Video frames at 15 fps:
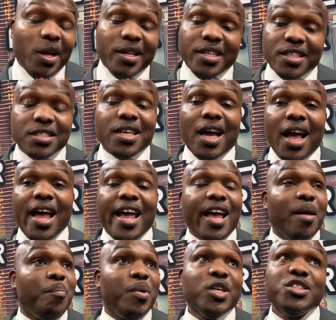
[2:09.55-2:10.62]
This guy
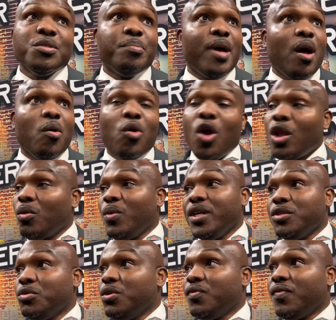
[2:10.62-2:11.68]
had punching power all the way
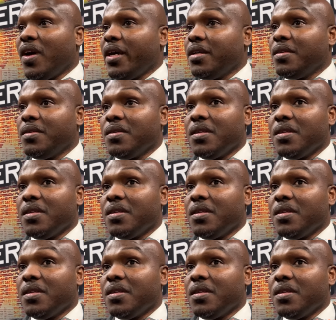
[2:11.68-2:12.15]
through the fight.